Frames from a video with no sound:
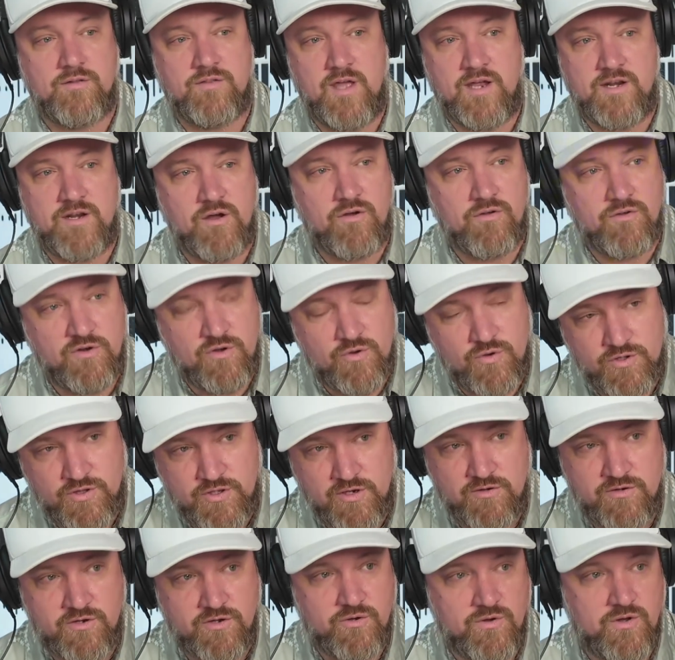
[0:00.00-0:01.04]
They don't know what they're
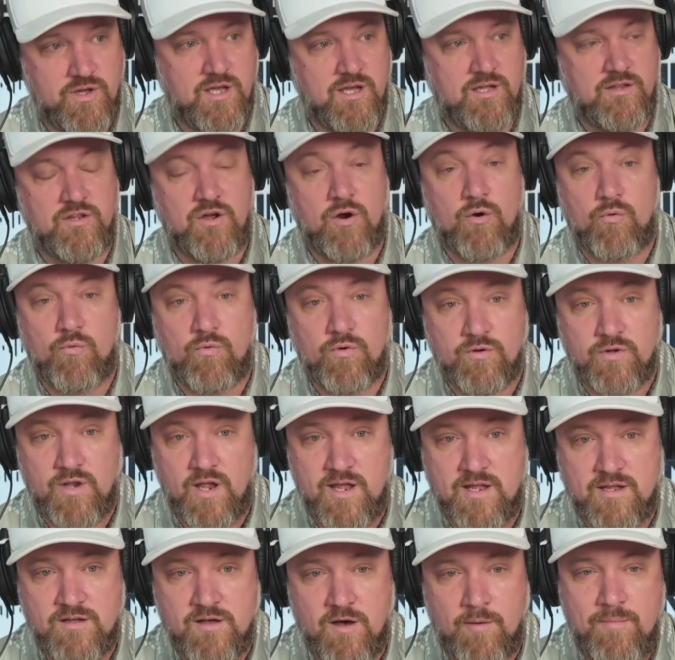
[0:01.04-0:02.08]
doing.
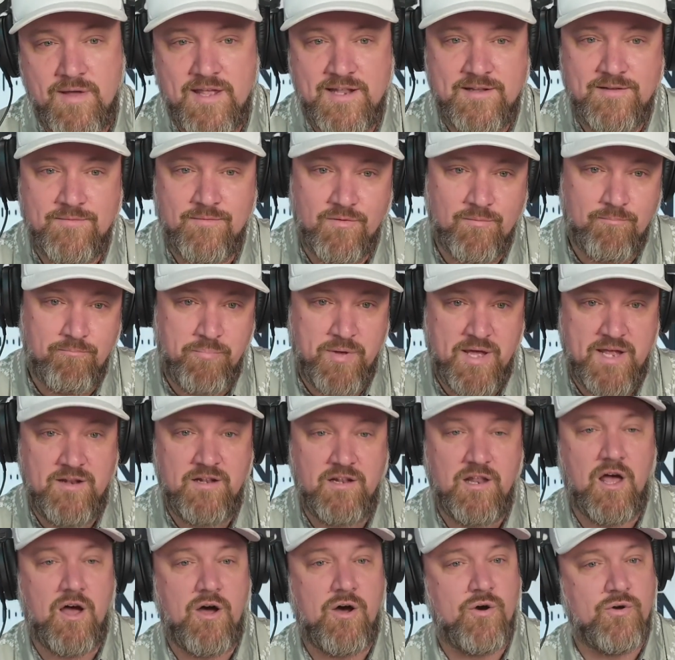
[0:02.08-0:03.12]
They come in bid
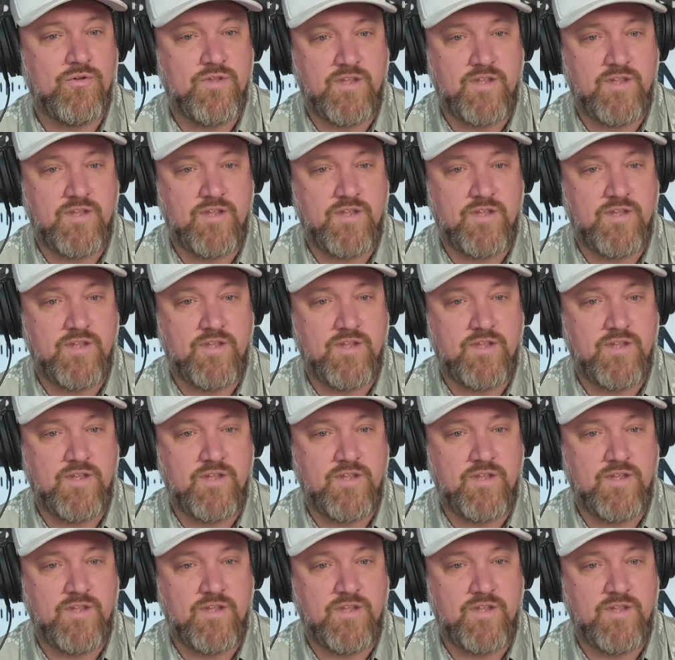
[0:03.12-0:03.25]
low,